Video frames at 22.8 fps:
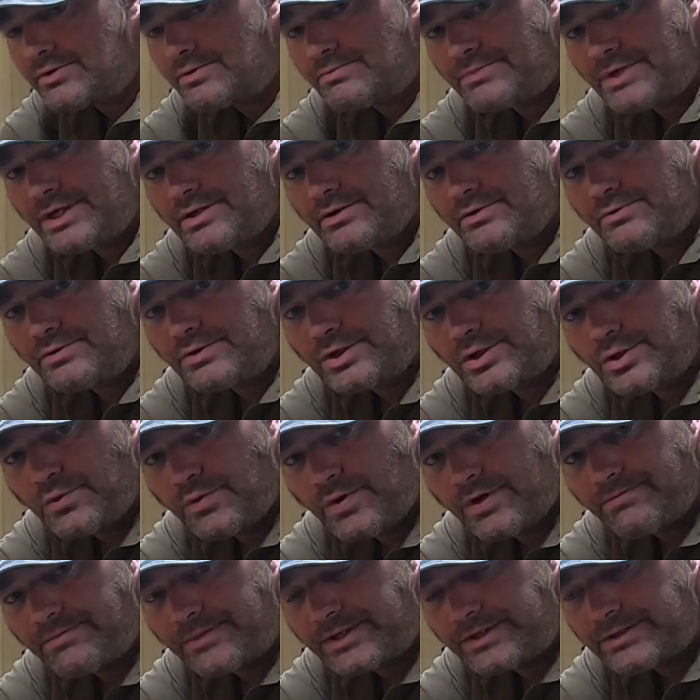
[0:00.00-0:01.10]
other medical
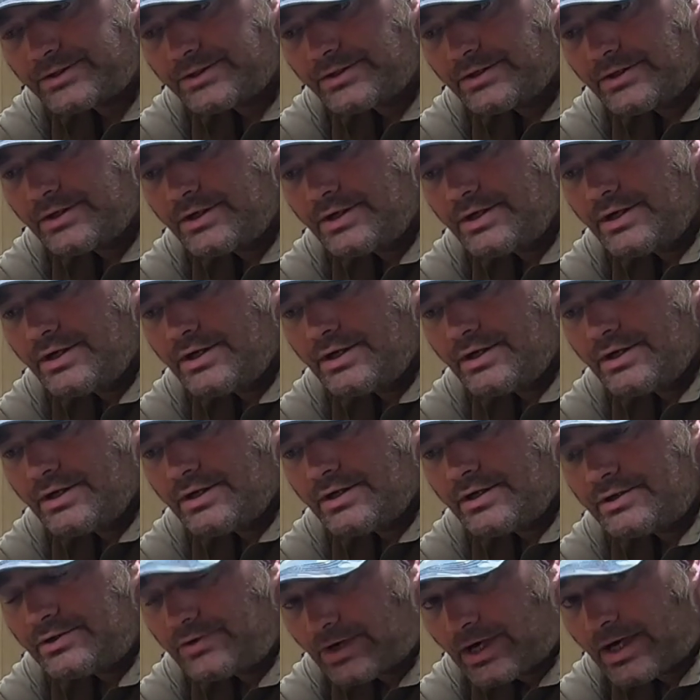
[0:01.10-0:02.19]
equipment.
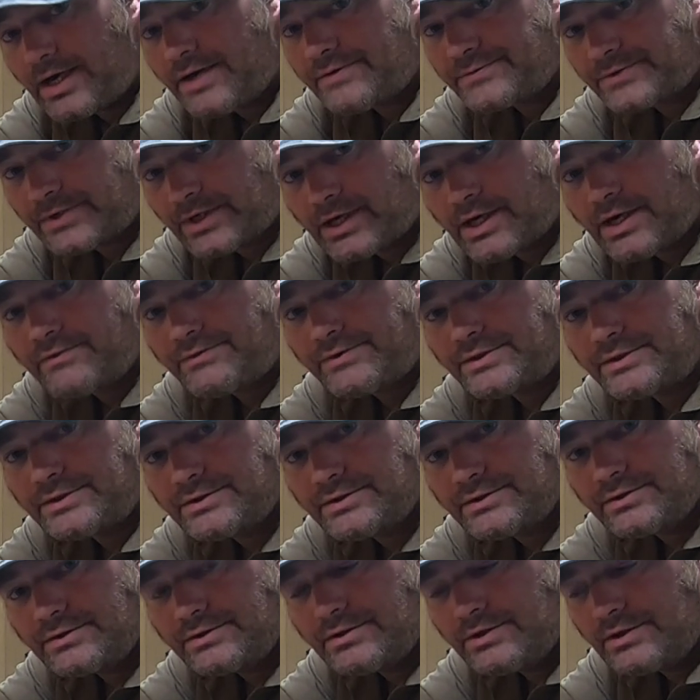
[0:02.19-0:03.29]
You have to have it.